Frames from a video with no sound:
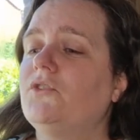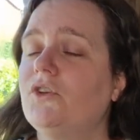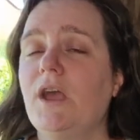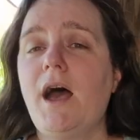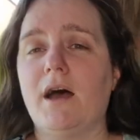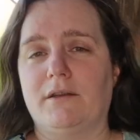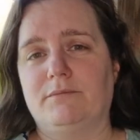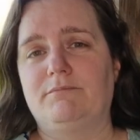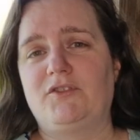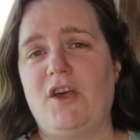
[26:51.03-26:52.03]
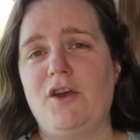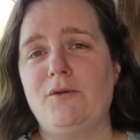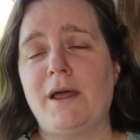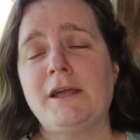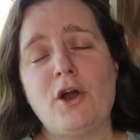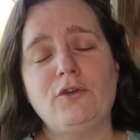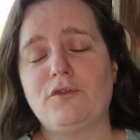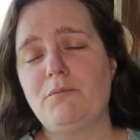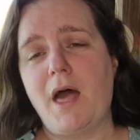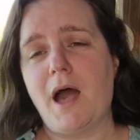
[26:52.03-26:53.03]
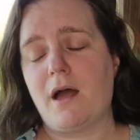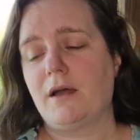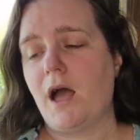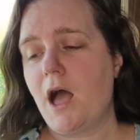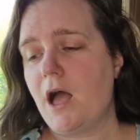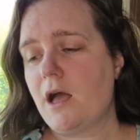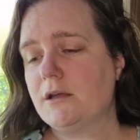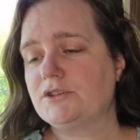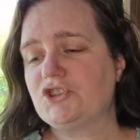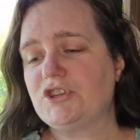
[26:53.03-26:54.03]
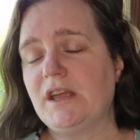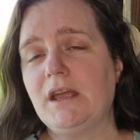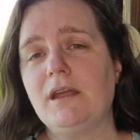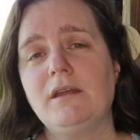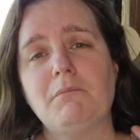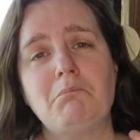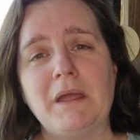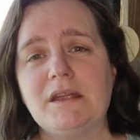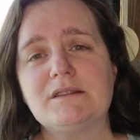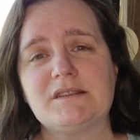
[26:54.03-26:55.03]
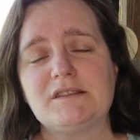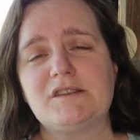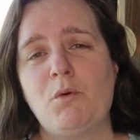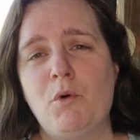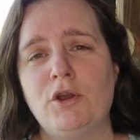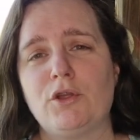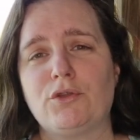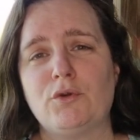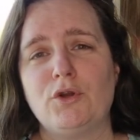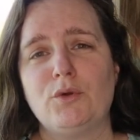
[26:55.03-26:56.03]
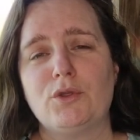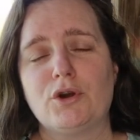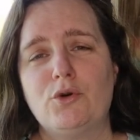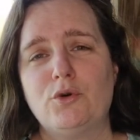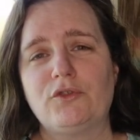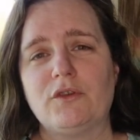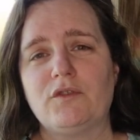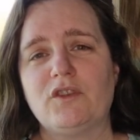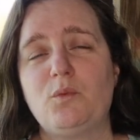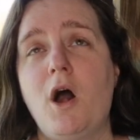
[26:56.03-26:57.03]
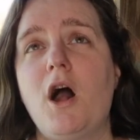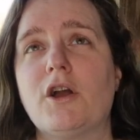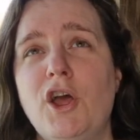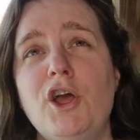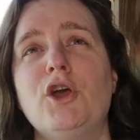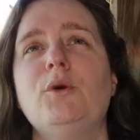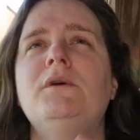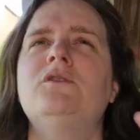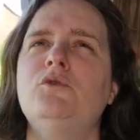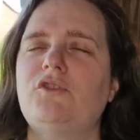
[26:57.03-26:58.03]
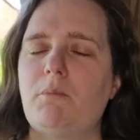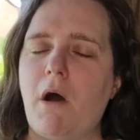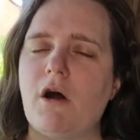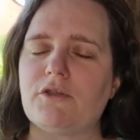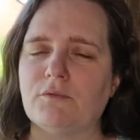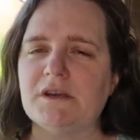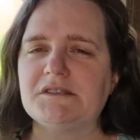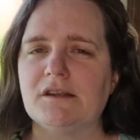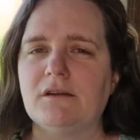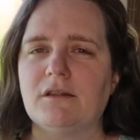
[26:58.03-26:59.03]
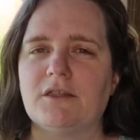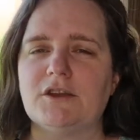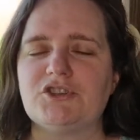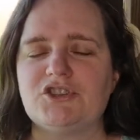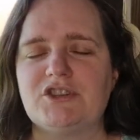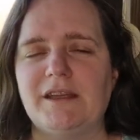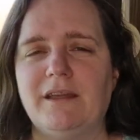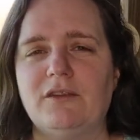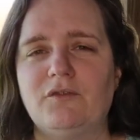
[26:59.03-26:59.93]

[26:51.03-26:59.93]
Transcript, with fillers: so yeah, so and it goes from there. Uh, she meets someone through the course of this work who is also part of the reason that she